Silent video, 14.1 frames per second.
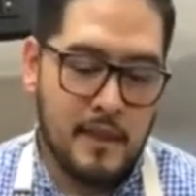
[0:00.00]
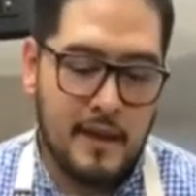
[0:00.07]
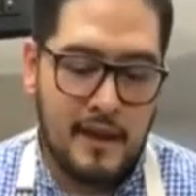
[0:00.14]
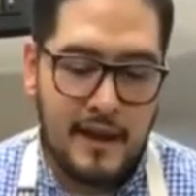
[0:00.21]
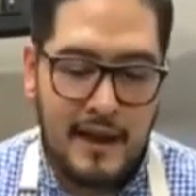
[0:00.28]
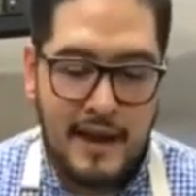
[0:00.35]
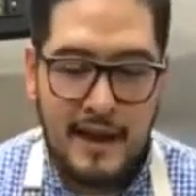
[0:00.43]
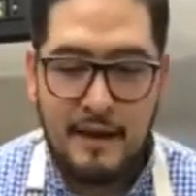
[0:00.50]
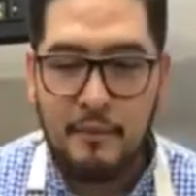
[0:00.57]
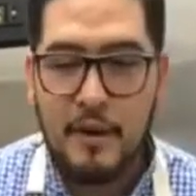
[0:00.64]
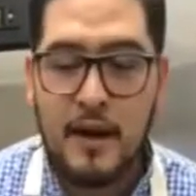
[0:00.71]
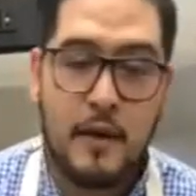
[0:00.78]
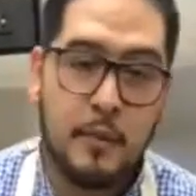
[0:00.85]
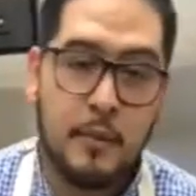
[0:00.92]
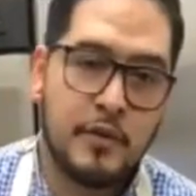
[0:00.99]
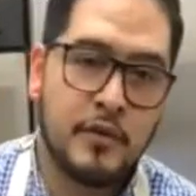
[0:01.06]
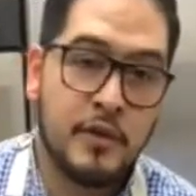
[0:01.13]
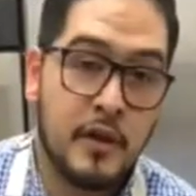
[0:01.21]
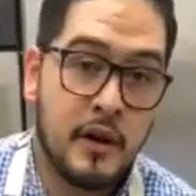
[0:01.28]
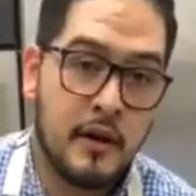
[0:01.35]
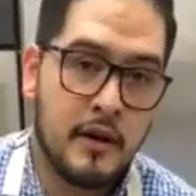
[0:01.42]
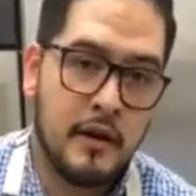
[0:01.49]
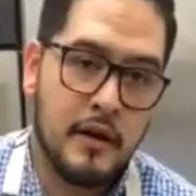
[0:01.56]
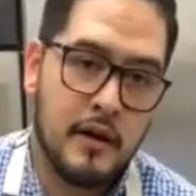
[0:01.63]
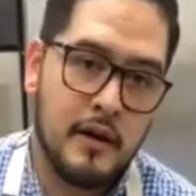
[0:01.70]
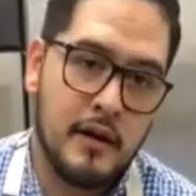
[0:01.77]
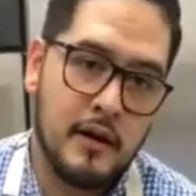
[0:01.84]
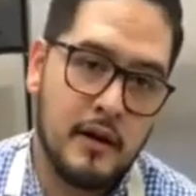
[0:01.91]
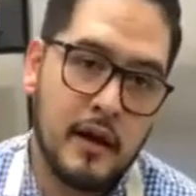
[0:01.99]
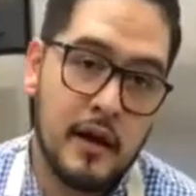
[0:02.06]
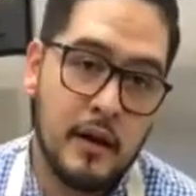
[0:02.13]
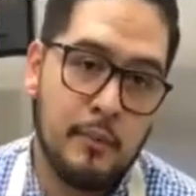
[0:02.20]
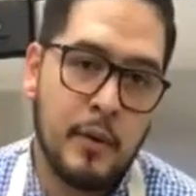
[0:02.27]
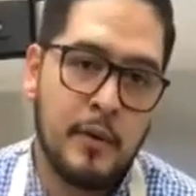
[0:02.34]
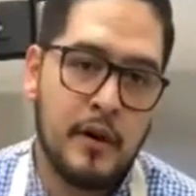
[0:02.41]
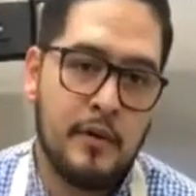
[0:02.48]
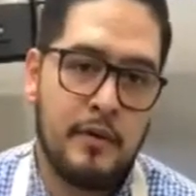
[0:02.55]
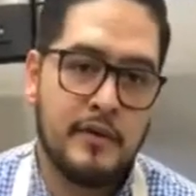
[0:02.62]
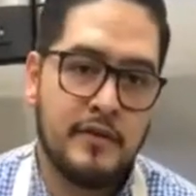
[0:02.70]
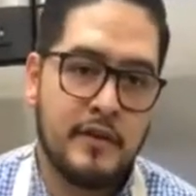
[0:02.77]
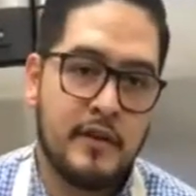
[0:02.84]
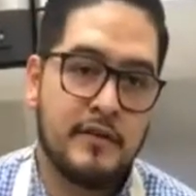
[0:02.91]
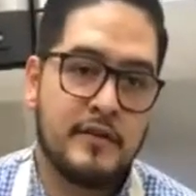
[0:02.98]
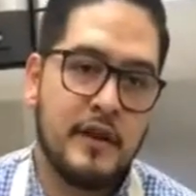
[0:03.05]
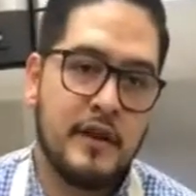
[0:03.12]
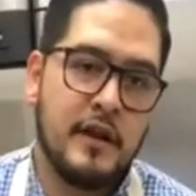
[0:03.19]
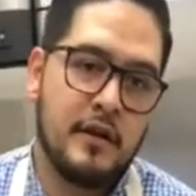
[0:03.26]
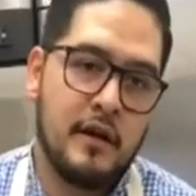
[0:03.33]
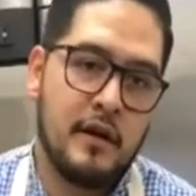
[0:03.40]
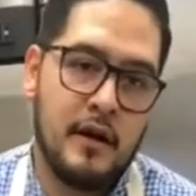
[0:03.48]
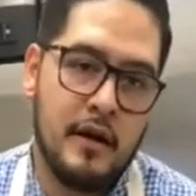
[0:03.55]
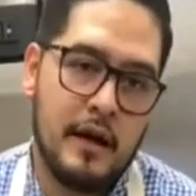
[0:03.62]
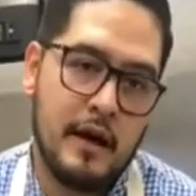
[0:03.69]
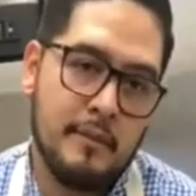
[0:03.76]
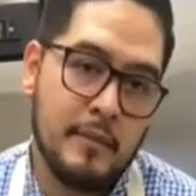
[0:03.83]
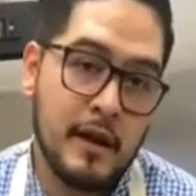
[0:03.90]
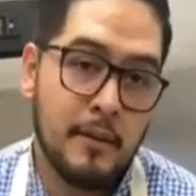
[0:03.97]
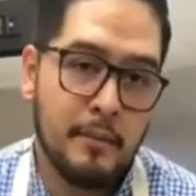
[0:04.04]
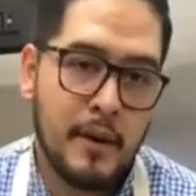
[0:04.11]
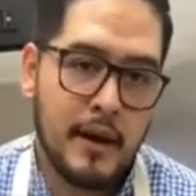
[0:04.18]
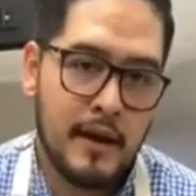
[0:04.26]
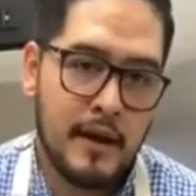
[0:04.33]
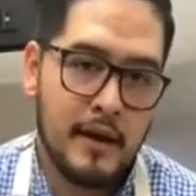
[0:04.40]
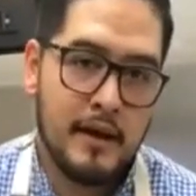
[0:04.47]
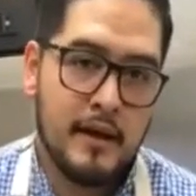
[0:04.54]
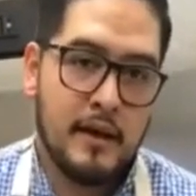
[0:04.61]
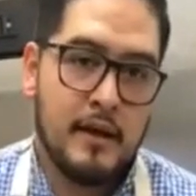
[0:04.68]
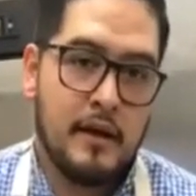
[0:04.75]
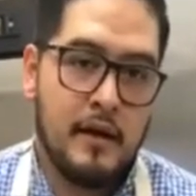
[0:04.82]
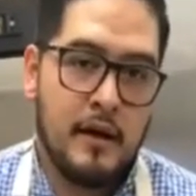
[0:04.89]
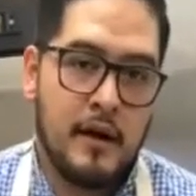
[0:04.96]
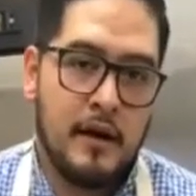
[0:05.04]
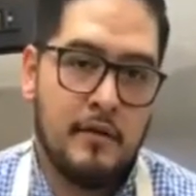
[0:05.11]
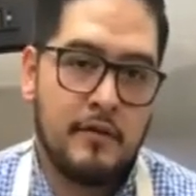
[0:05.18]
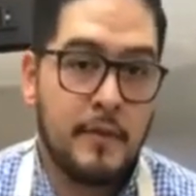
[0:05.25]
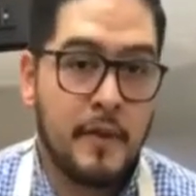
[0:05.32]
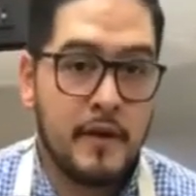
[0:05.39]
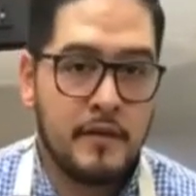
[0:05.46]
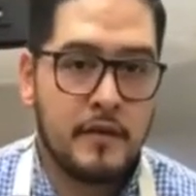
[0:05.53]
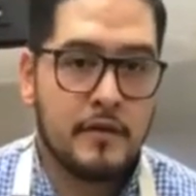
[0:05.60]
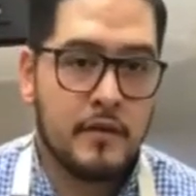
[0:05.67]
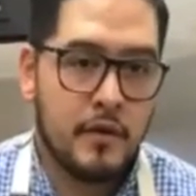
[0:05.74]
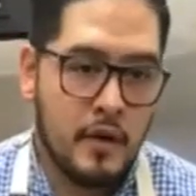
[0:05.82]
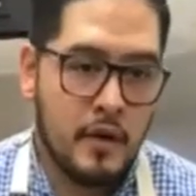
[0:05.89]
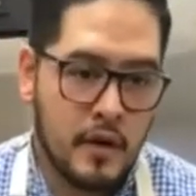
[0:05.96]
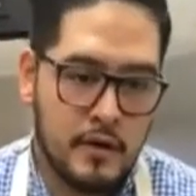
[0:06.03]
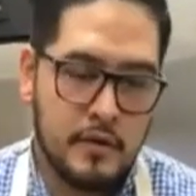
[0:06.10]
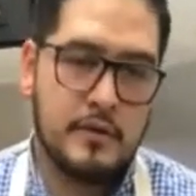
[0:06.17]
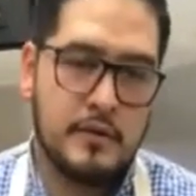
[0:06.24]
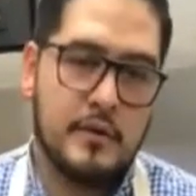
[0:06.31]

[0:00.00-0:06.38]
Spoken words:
And we got the opportunity to get a permanent residency here at Velpa from David Serrano.